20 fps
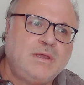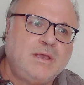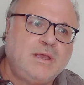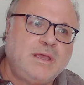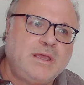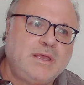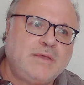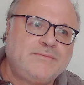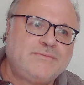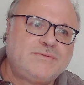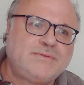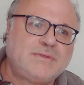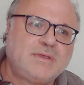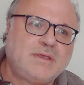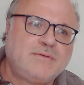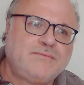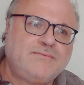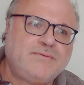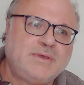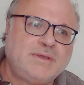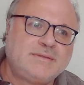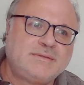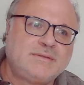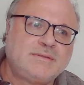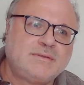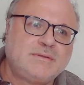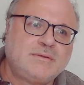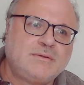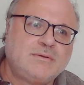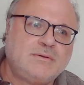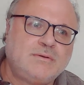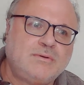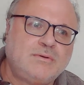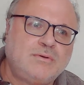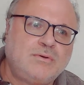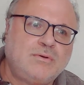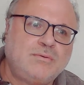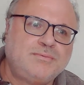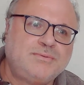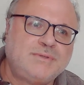Earth's surface
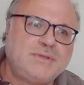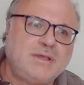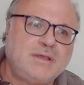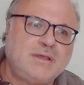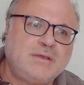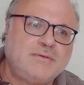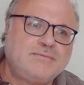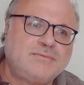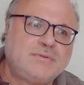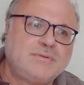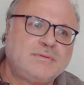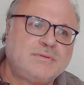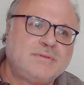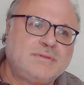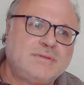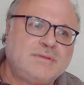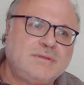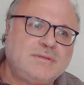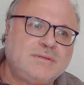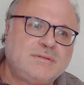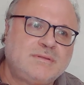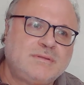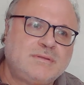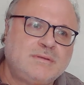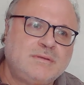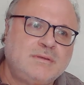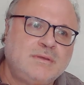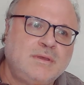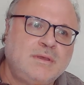observed since